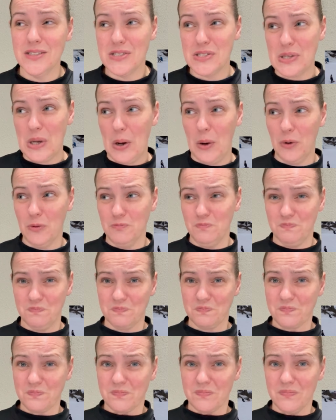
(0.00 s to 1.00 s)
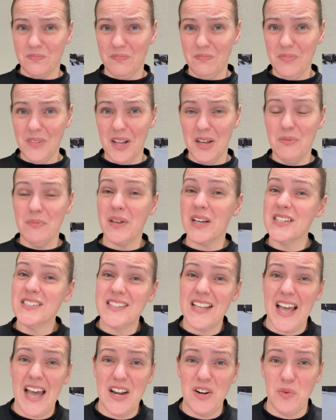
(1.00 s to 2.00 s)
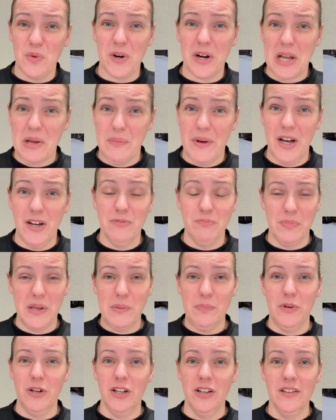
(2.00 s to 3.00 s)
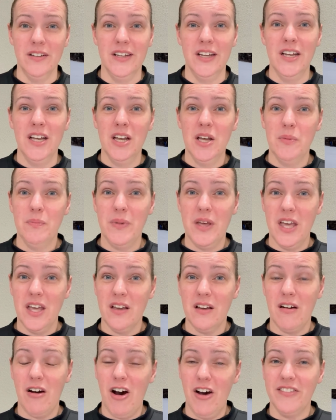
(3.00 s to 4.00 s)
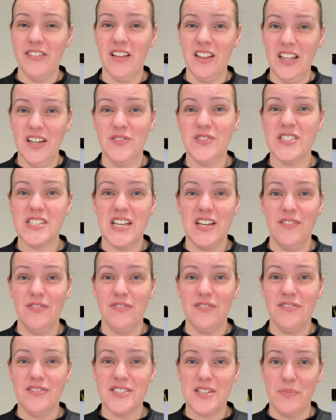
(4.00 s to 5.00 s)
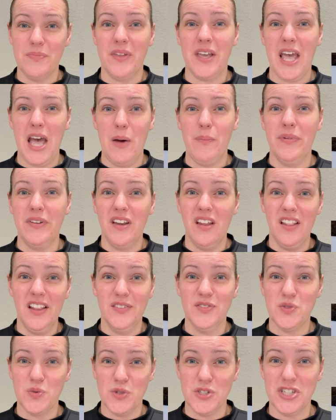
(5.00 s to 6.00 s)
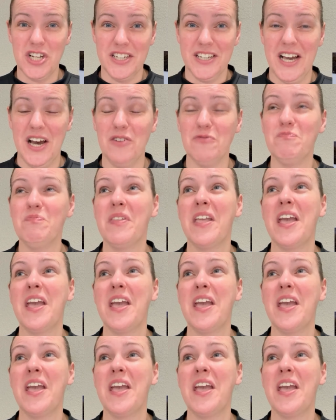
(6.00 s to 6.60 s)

So because they had to worry about people being on the lifts, if something happened, the lifts were shut down